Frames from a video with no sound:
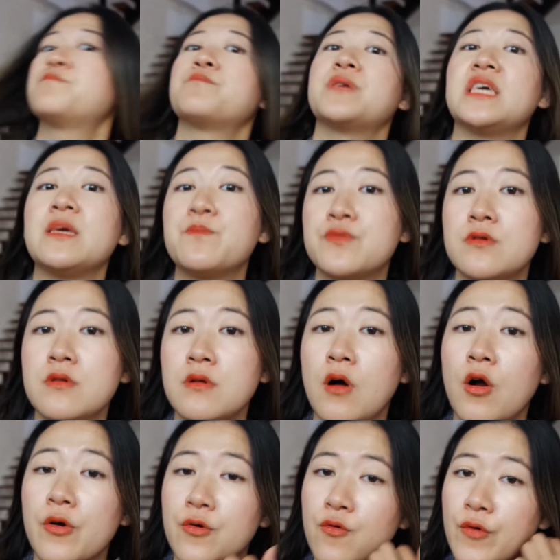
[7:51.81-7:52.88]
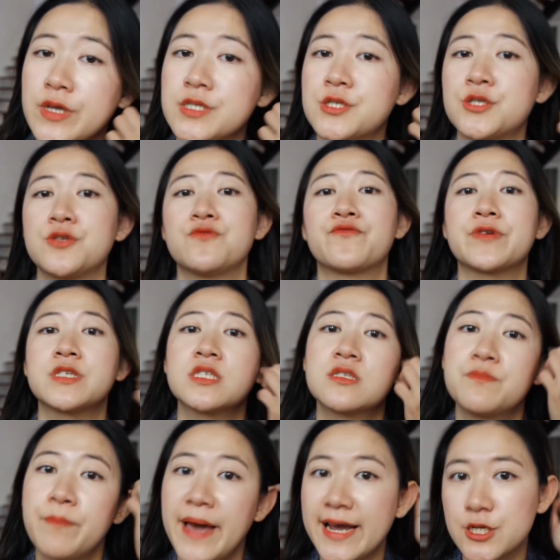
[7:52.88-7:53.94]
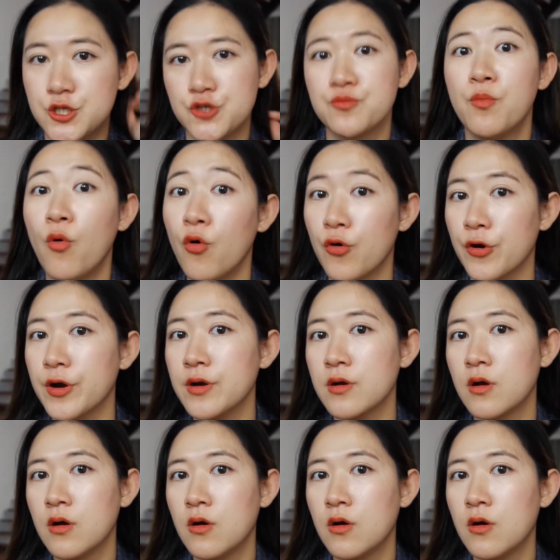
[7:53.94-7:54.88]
people are going to respect you more